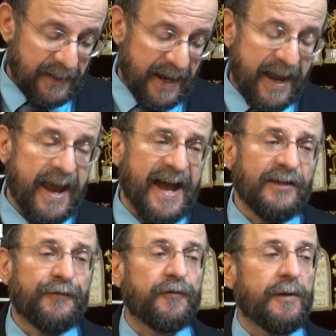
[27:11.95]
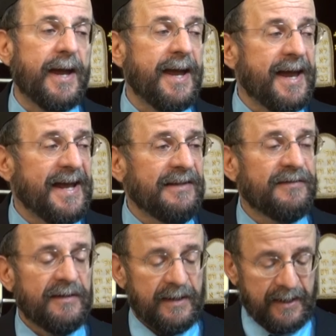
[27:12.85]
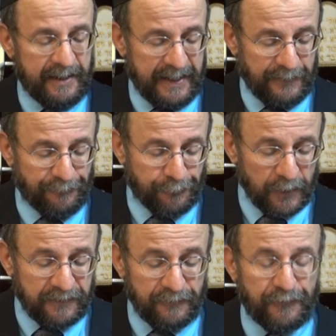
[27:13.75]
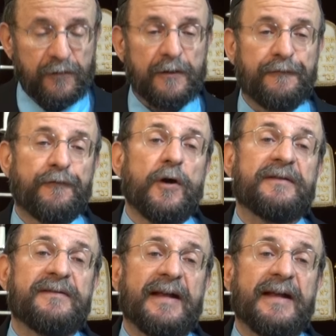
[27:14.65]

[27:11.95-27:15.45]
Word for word: a hand for a hand, a foot for a foot.